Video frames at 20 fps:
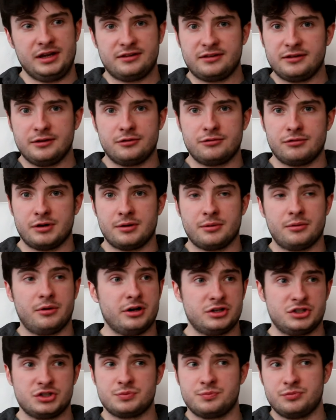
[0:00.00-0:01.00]
It's incredible.
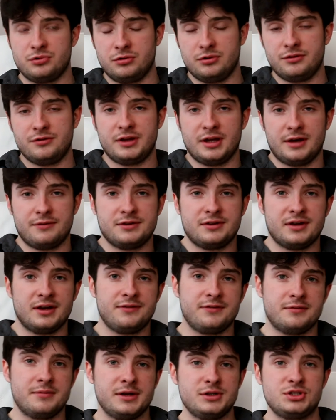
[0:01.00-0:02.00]
I just bought it the other day from